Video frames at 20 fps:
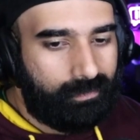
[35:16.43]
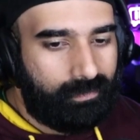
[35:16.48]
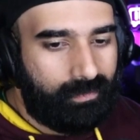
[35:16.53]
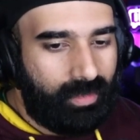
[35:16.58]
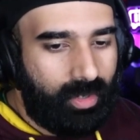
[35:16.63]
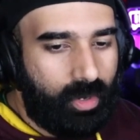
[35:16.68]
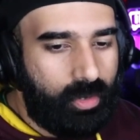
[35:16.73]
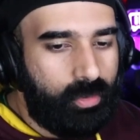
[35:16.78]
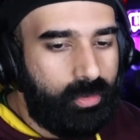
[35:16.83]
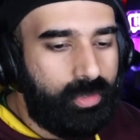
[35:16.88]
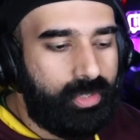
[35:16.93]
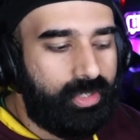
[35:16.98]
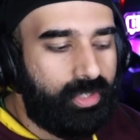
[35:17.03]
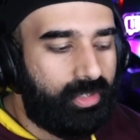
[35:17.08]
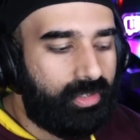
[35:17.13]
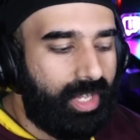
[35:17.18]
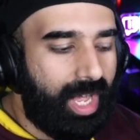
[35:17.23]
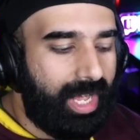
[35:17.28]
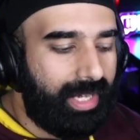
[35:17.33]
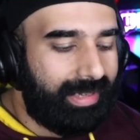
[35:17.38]
Are you
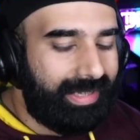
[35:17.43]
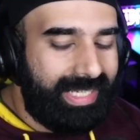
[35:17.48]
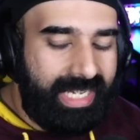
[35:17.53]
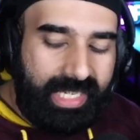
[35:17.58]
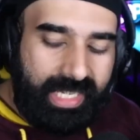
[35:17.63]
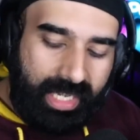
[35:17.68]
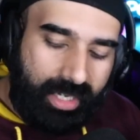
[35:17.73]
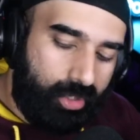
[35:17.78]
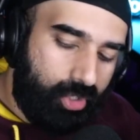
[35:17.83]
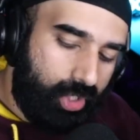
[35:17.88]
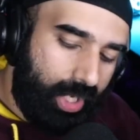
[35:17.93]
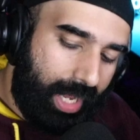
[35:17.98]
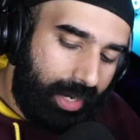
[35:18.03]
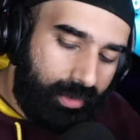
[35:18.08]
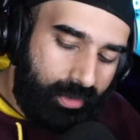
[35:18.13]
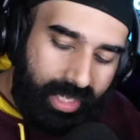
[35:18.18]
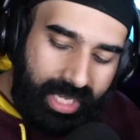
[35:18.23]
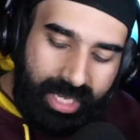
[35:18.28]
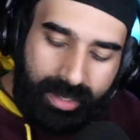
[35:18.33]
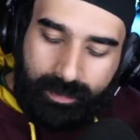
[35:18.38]
still not leaking, chat? Are
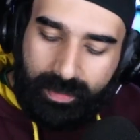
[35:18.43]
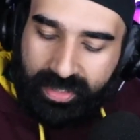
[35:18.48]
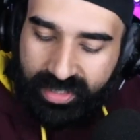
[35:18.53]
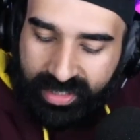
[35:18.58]
you keeping